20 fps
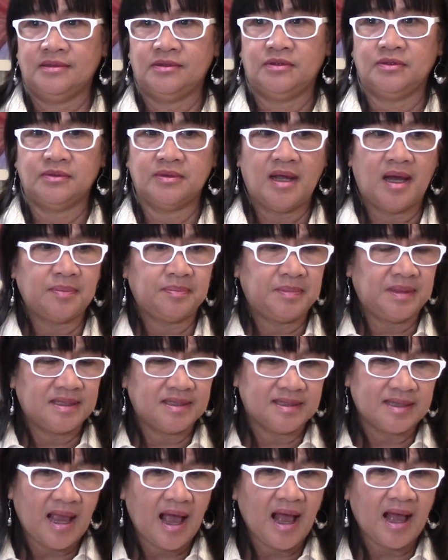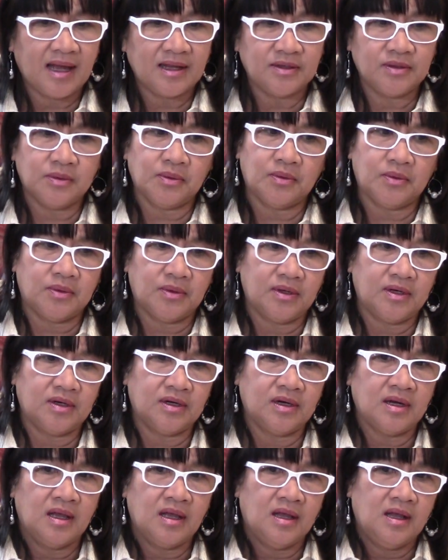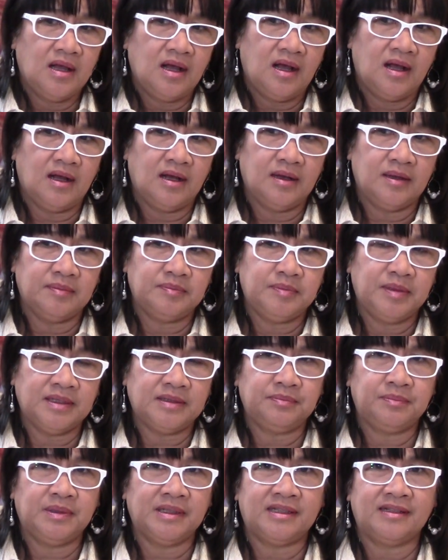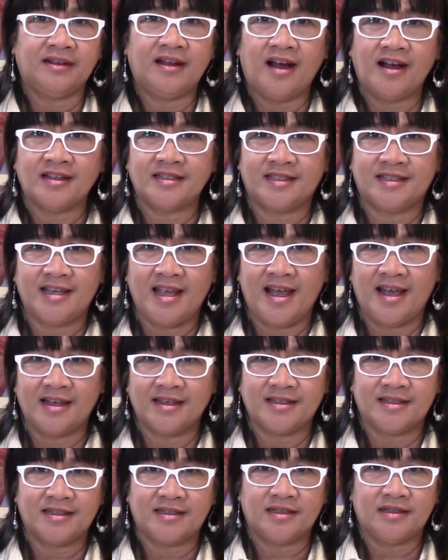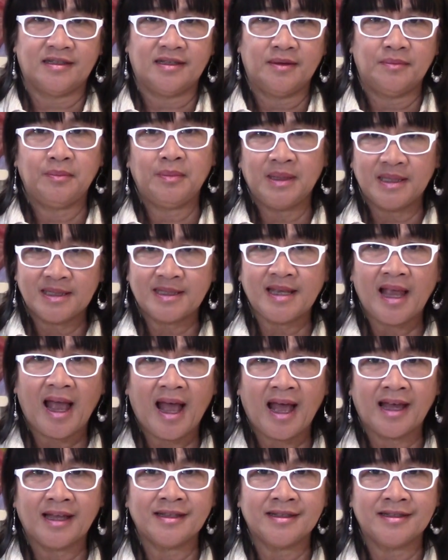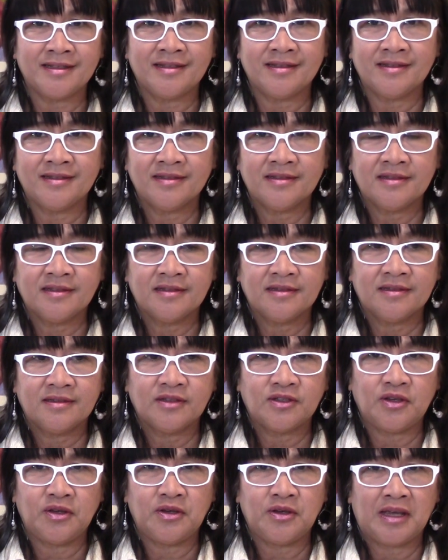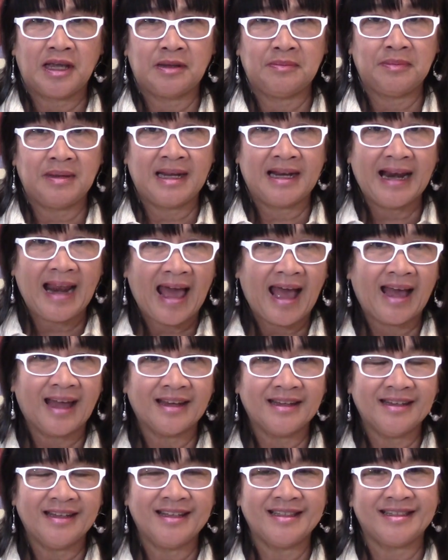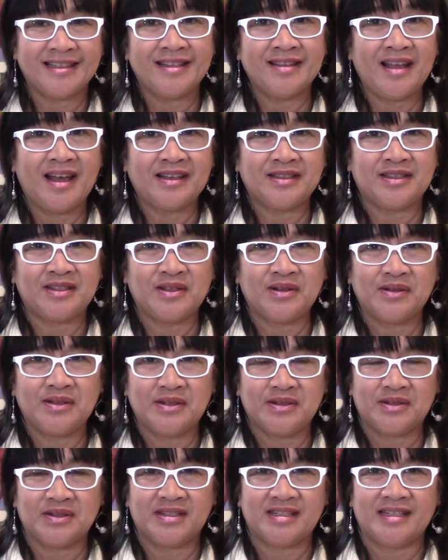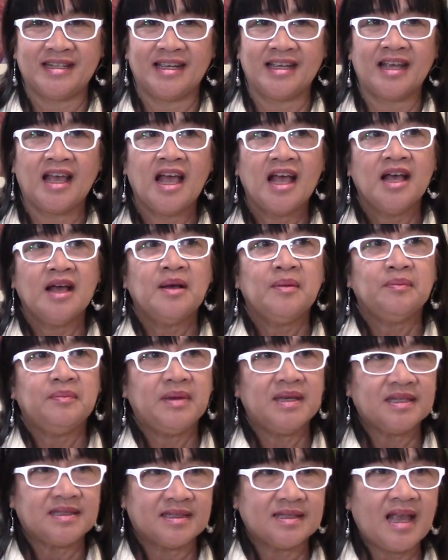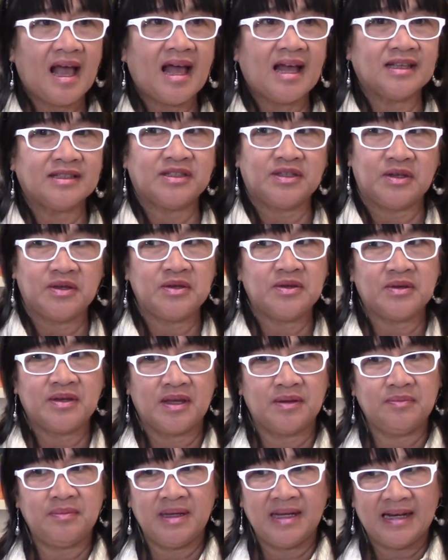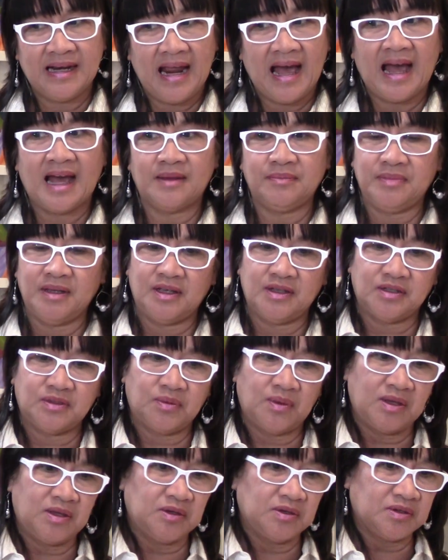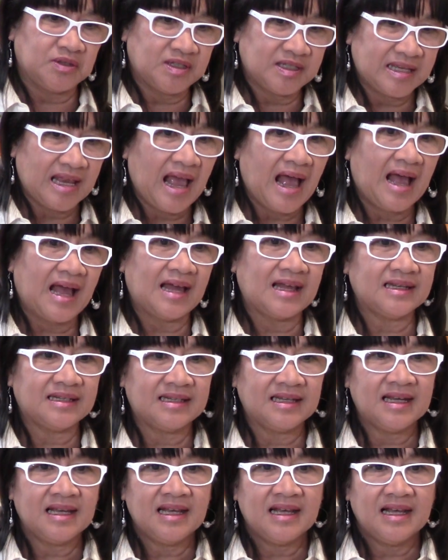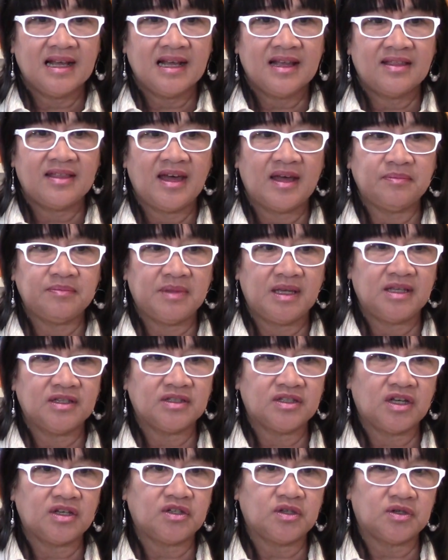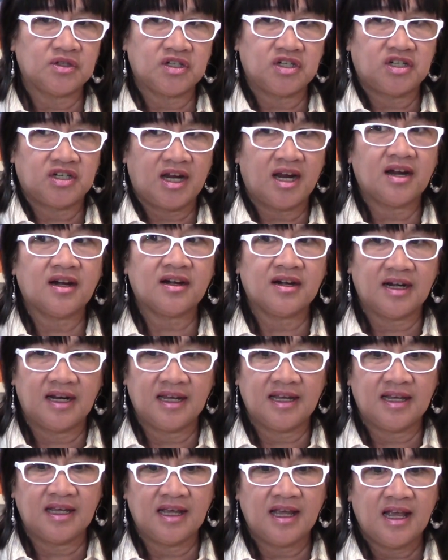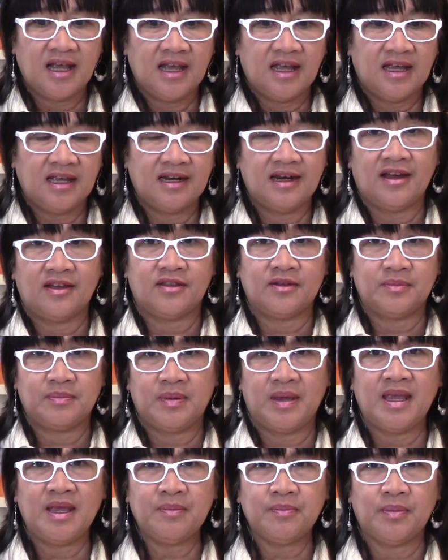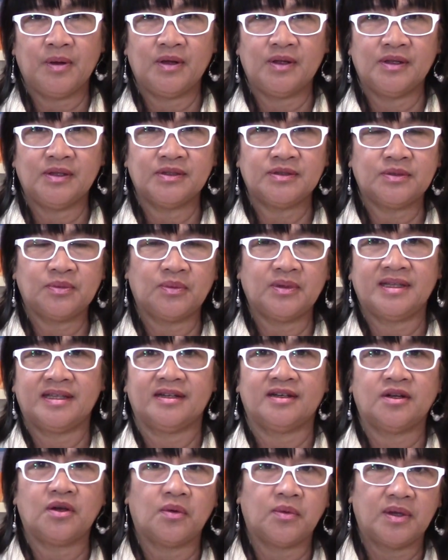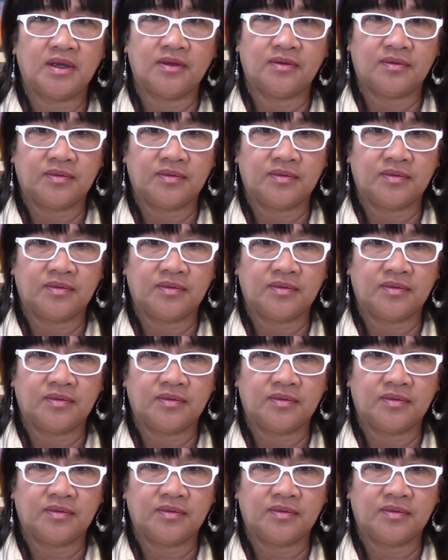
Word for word: do not be sad or uh, but but God says be sad so you can be glad isn't that so interesting be sad so you can be glad because when you're sad that means that you're sharing in other people's what they're going